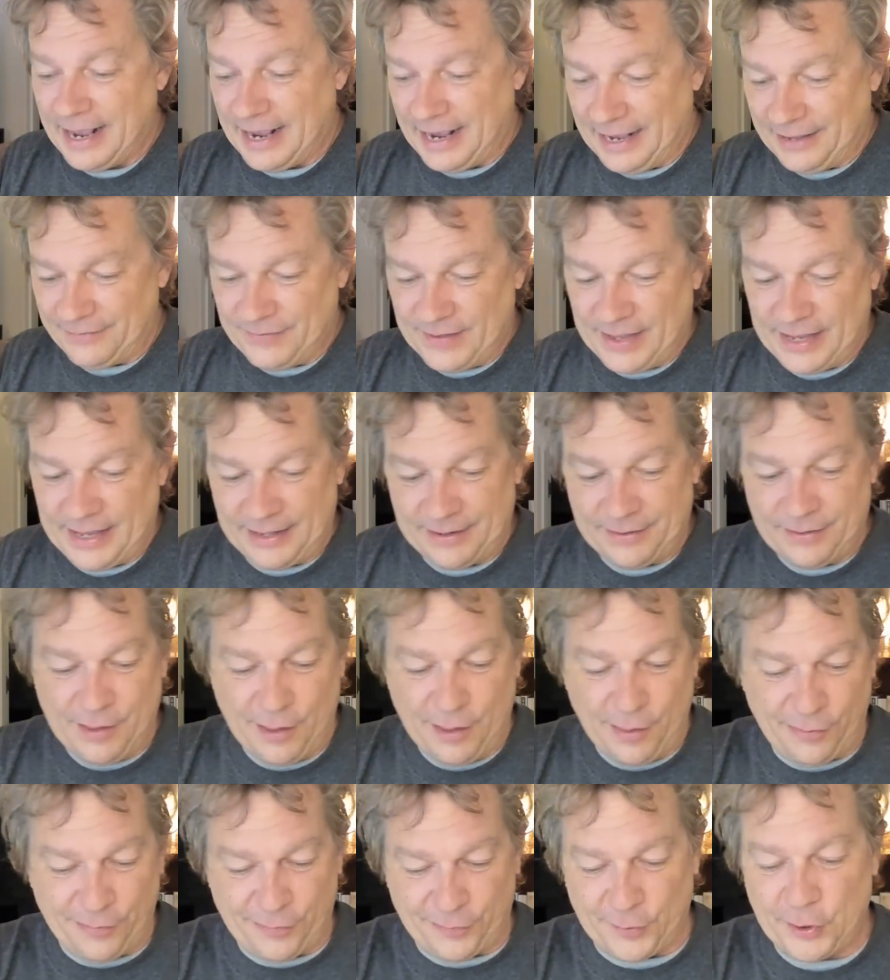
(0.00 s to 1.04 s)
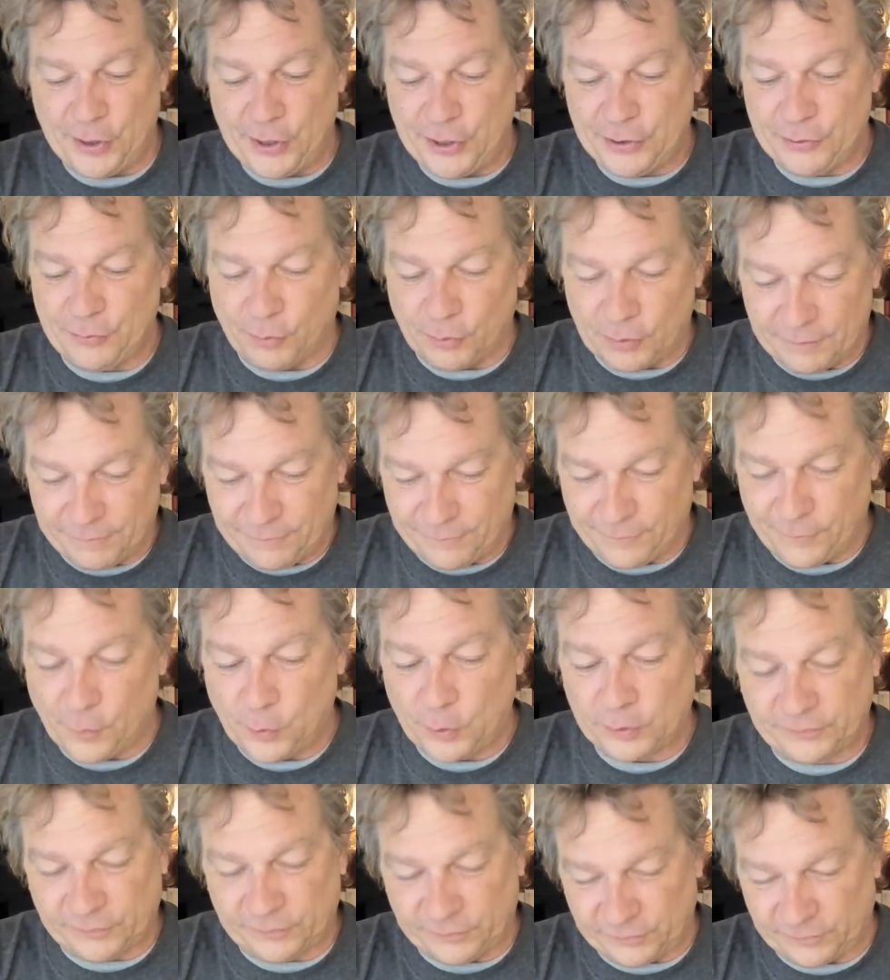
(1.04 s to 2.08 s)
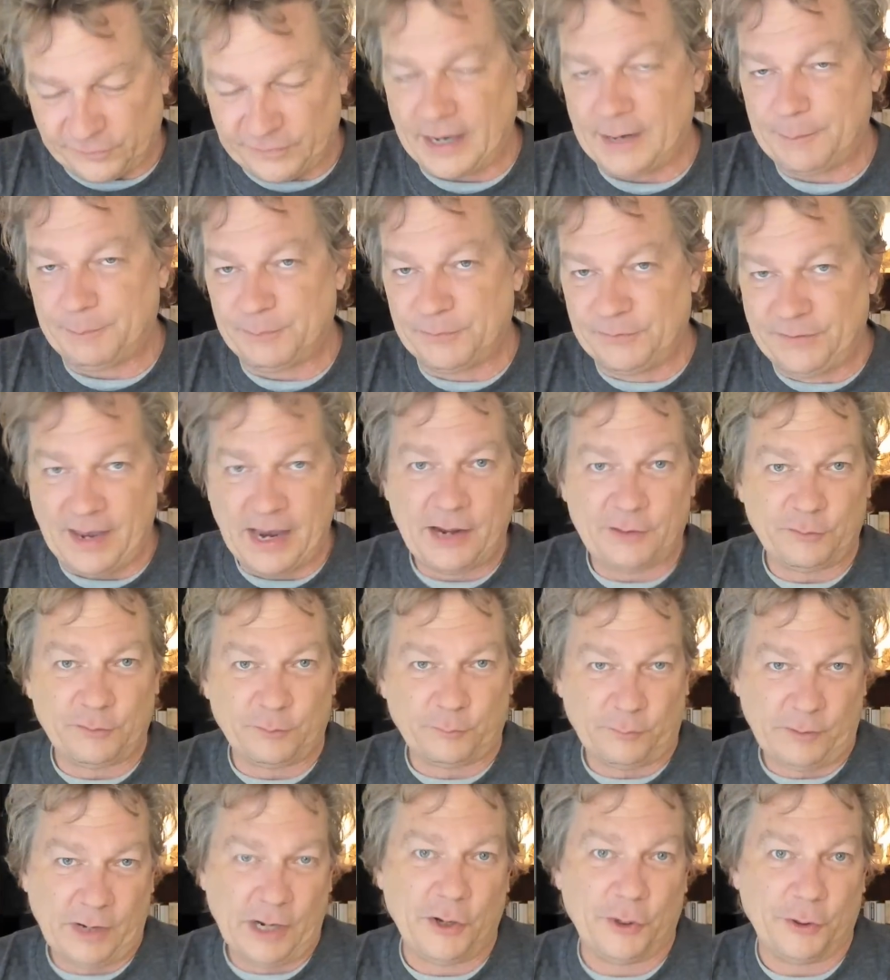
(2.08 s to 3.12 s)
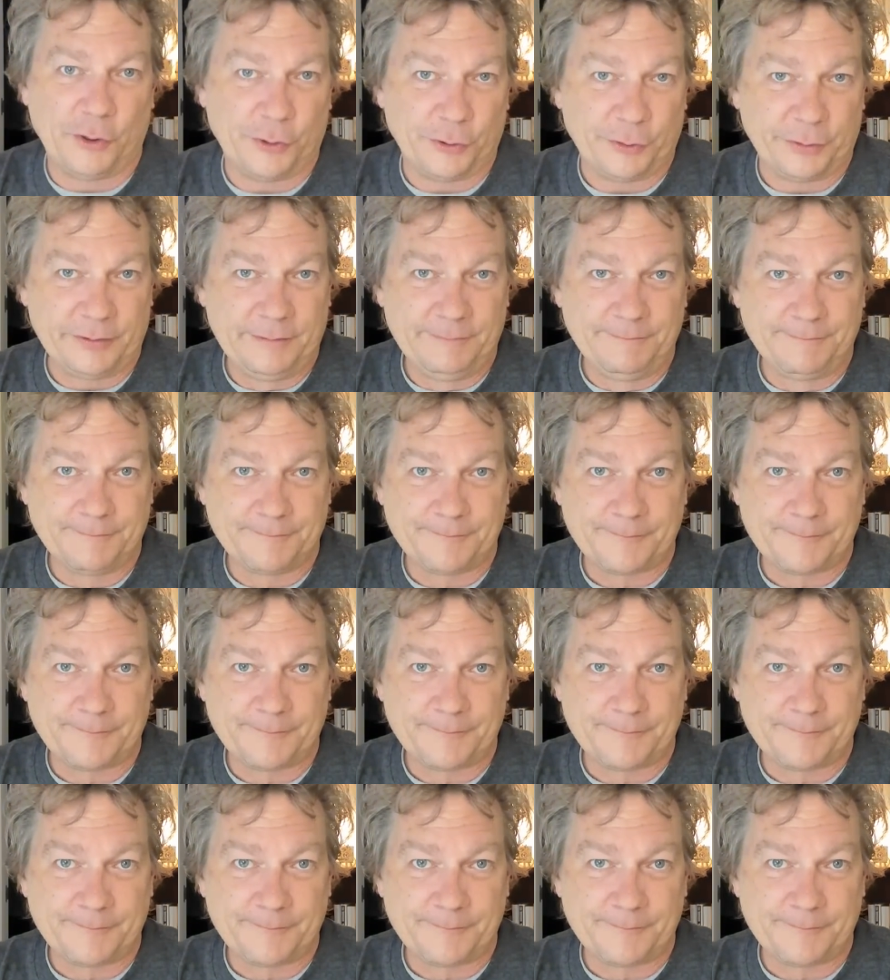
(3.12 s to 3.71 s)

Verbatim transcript: And then the third or fourth step down the road